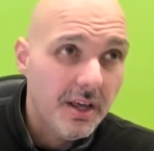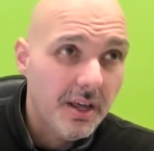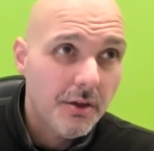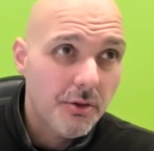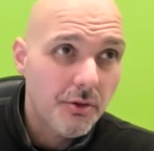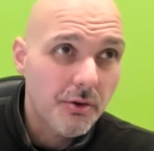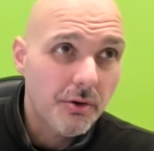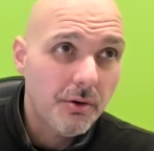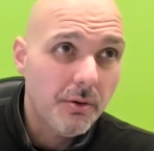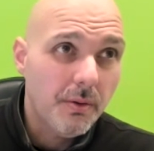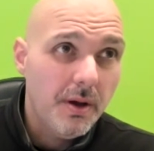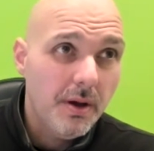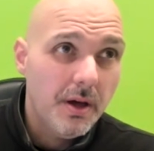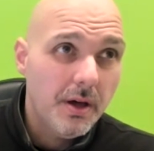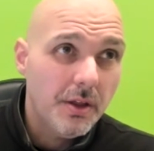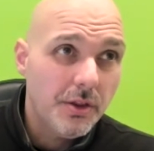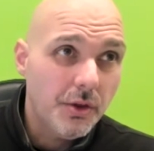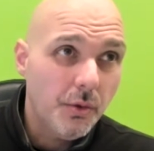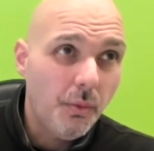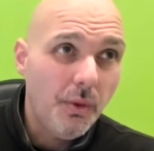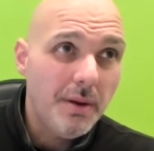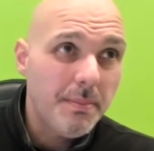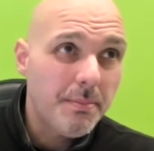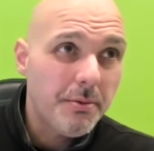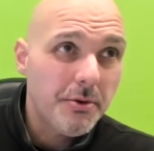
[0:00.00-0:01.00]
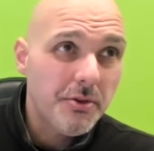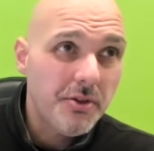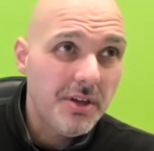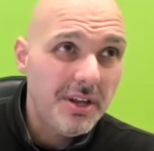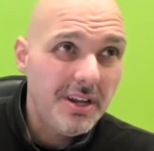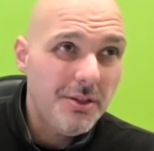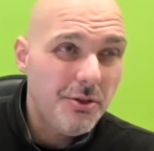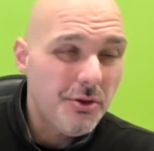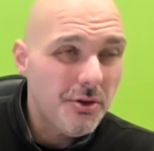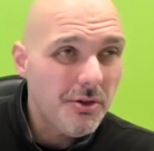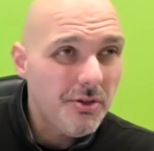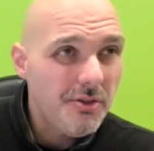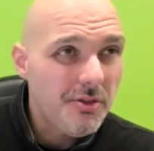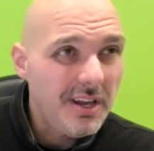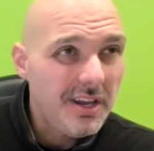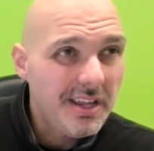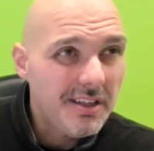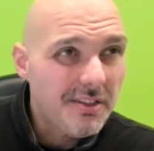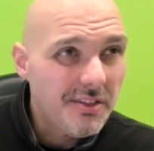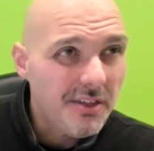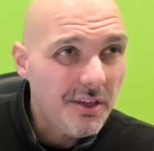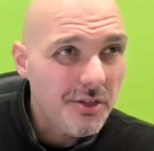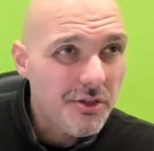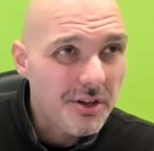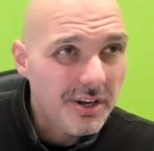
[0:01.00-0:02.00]
So the 1% is just
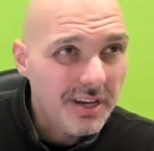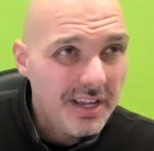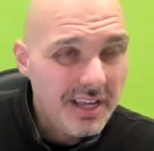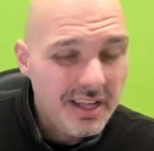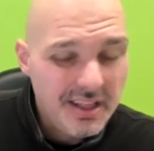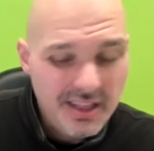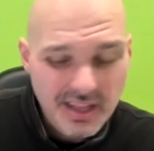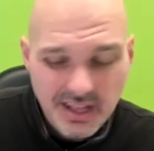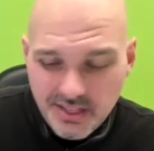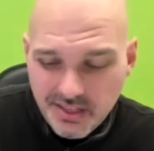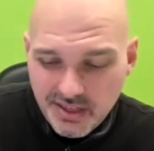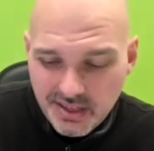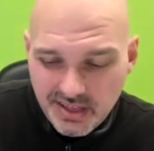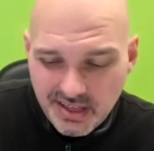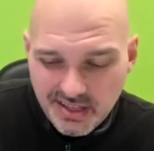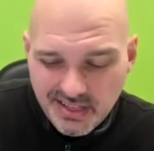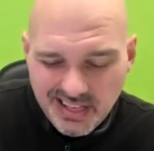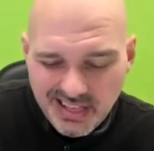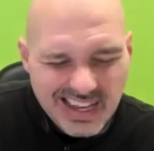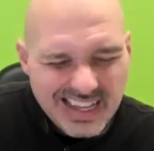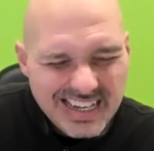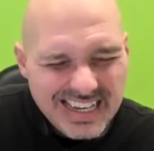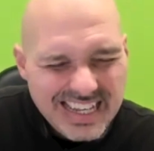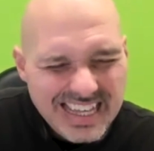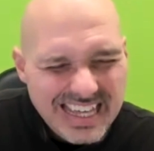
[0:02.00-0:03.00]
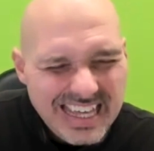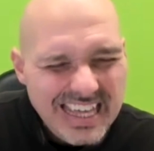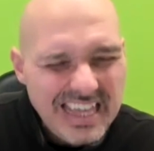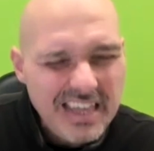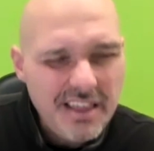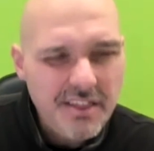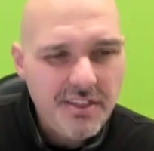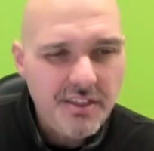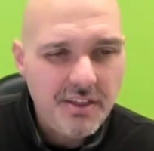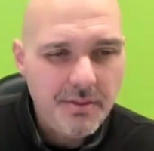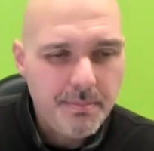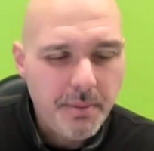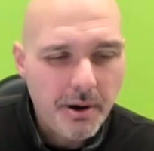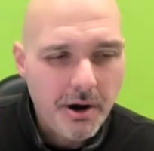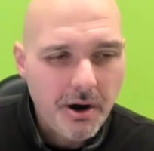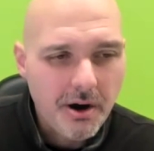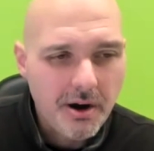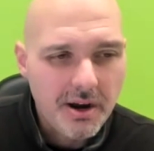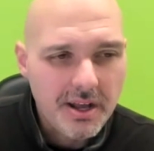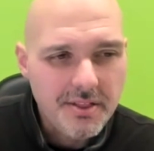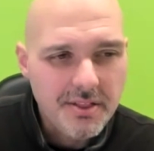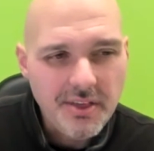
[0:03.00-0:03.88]
saying it's like an easy bar.